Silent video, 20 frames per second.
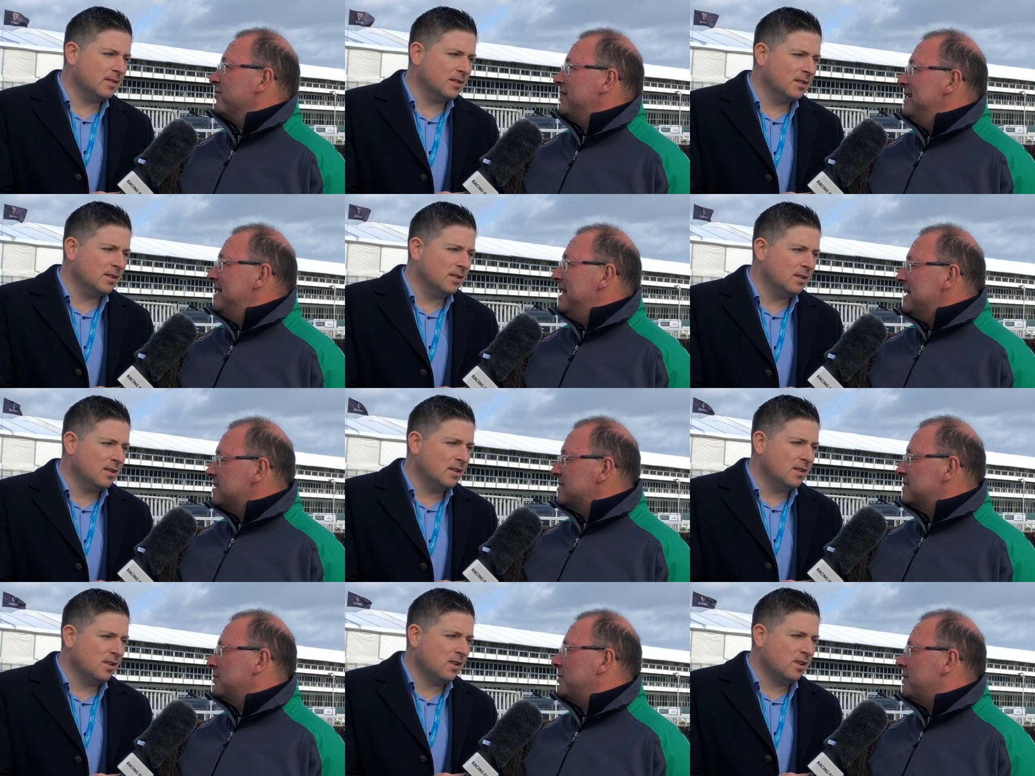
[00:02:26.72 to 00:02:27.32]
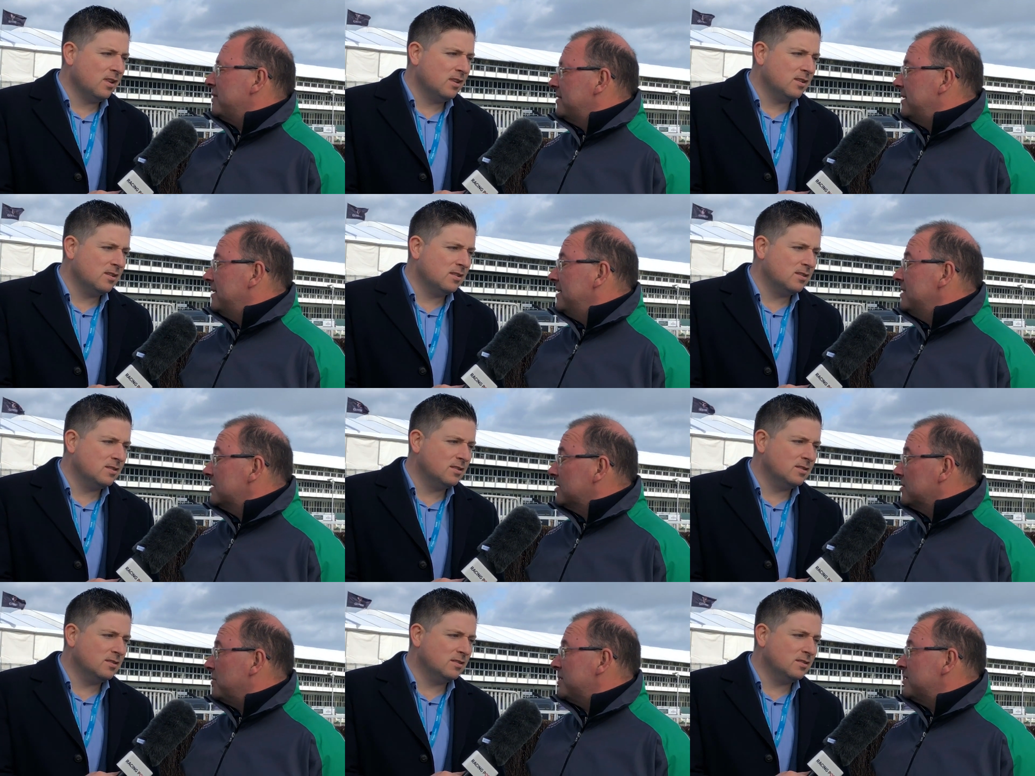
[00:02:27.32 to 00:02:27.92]
Speaker 1: the less,
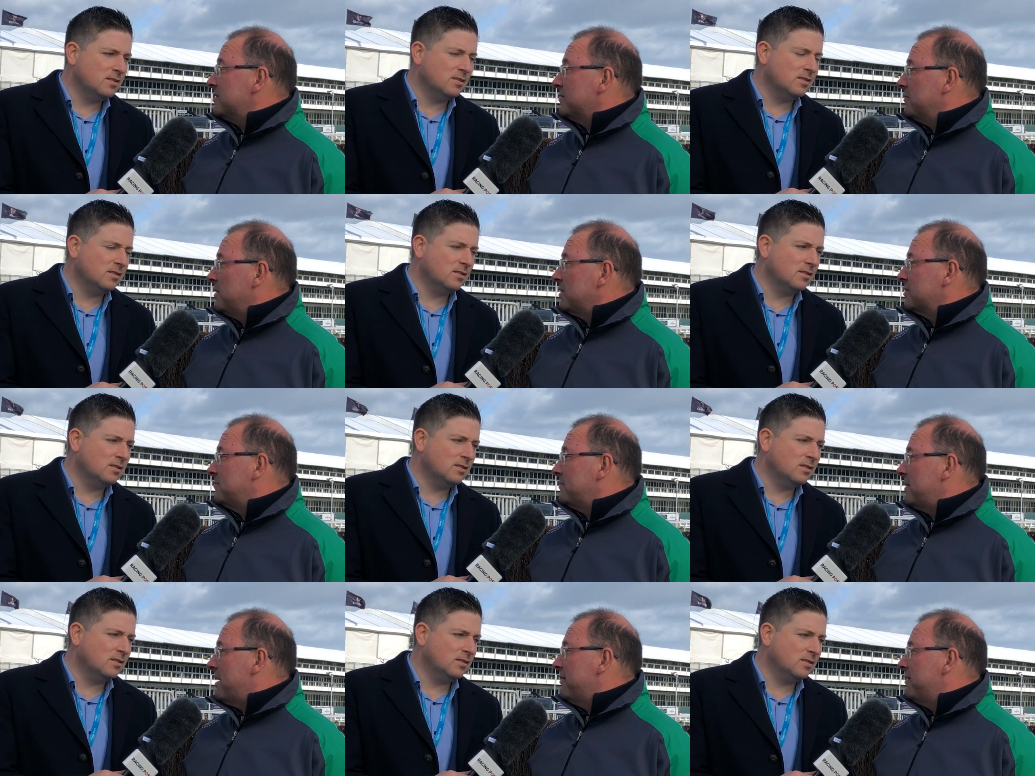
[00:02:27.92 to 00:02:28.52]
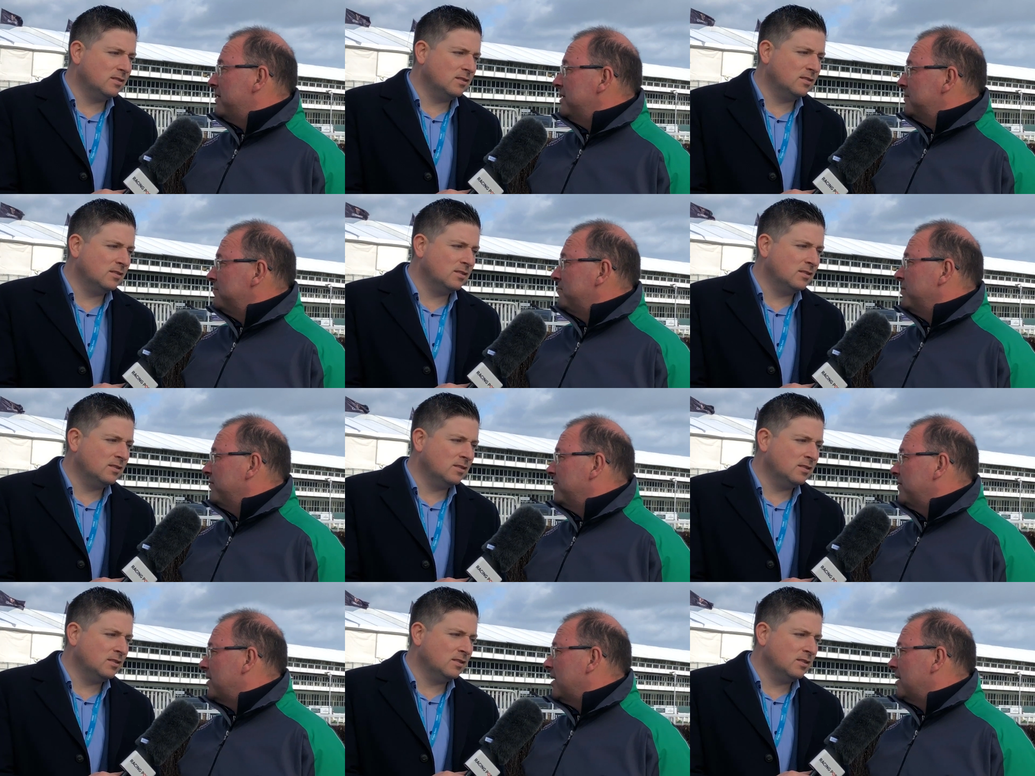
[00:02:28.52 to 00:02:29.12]
least question marks about it is
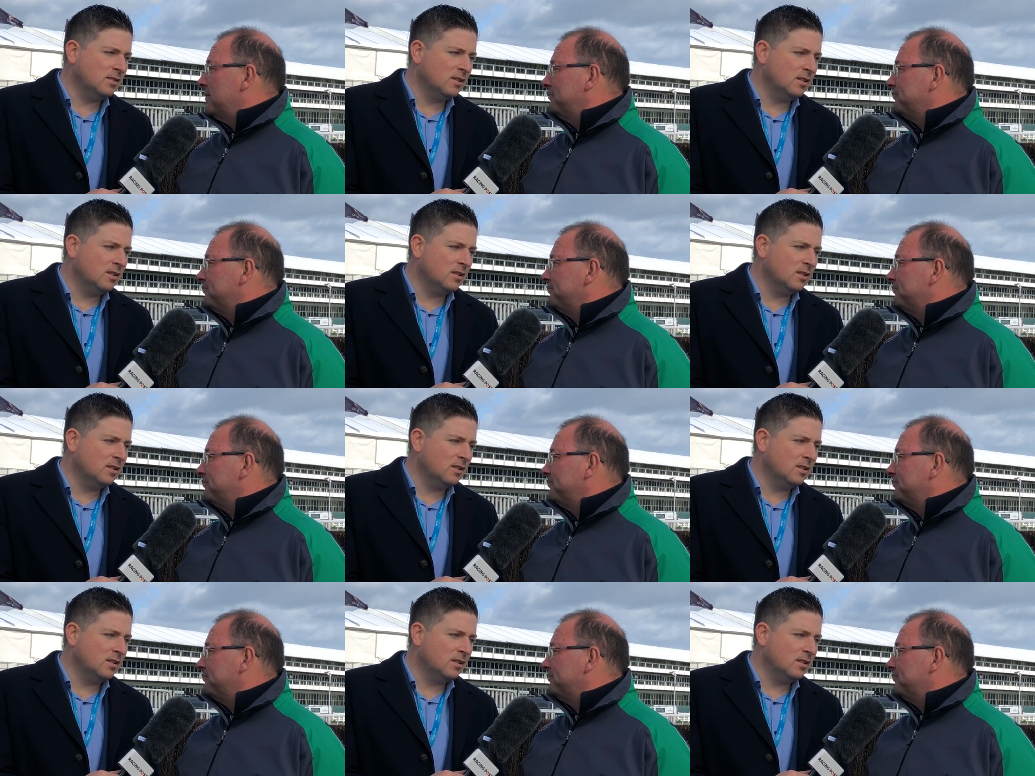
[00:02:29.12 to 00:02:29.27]
Bouver